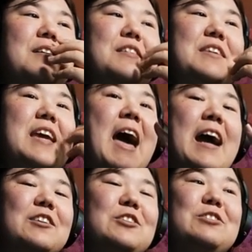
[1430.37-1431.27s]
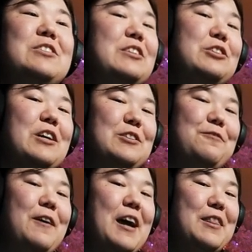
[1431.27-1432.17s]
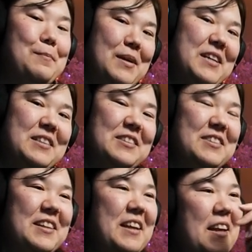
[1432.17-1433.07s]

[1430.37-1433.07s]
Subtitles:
the actions didn't justify the means.